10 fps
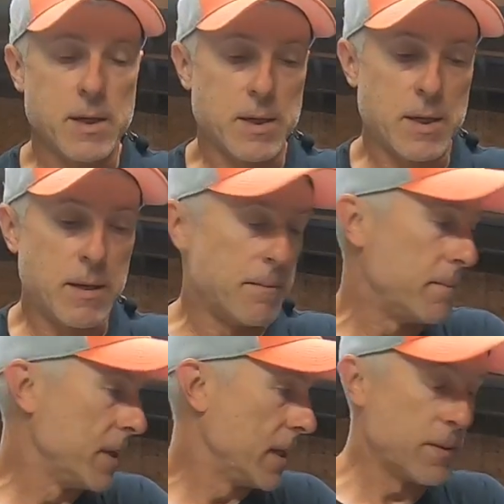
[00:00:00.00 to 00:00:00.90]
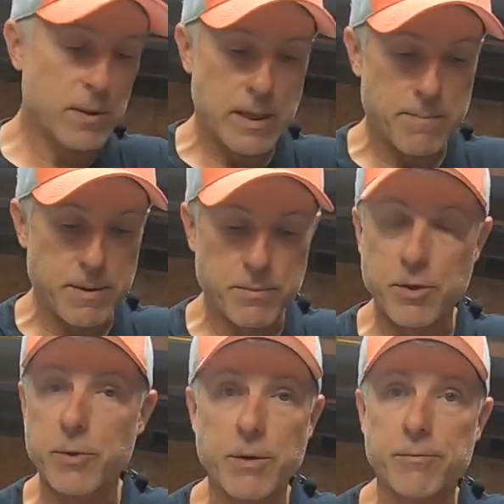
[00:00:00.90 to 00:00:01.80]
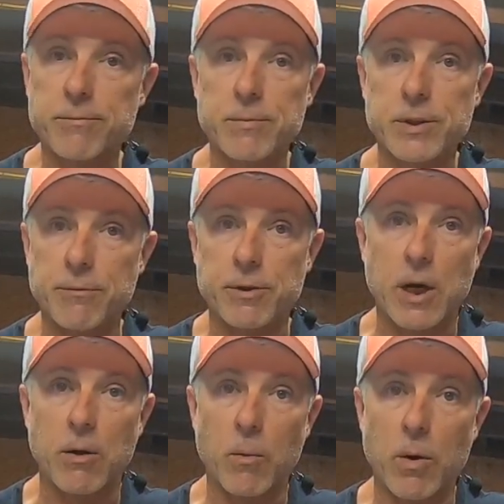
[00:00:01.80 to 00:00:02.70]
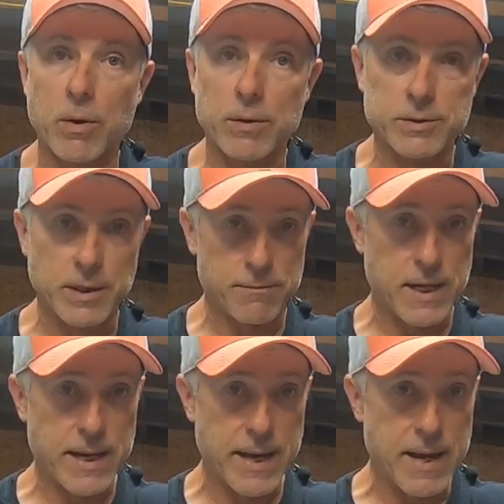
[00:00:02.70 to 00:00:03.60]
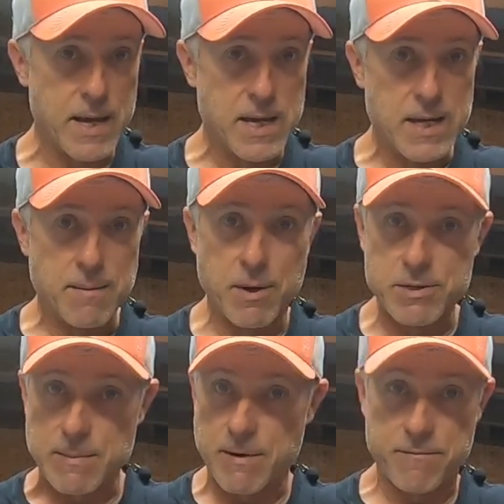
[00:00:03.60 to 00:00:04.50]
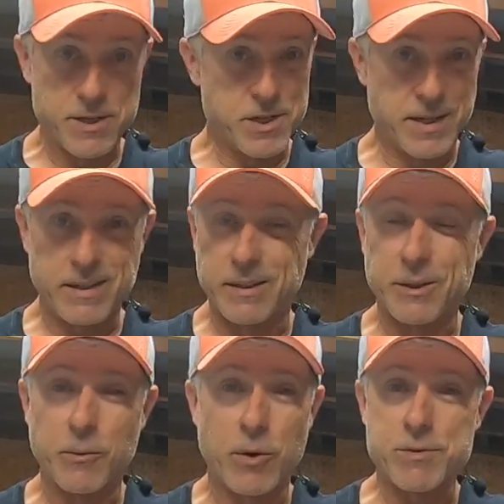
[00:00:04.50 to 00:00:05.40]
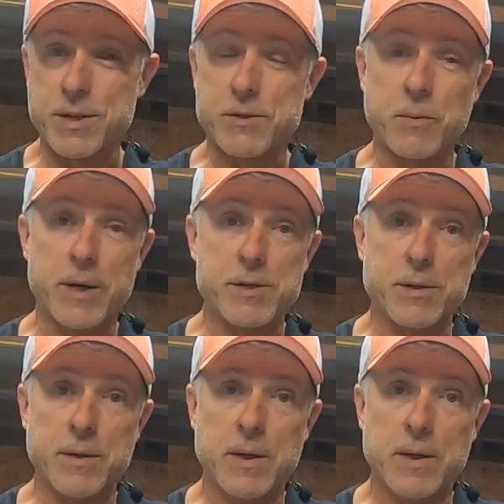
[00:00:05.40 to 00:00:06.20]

I know a lot of people do different color waters, stuff like that. Most of the time I'm fishing it in a clear water situation.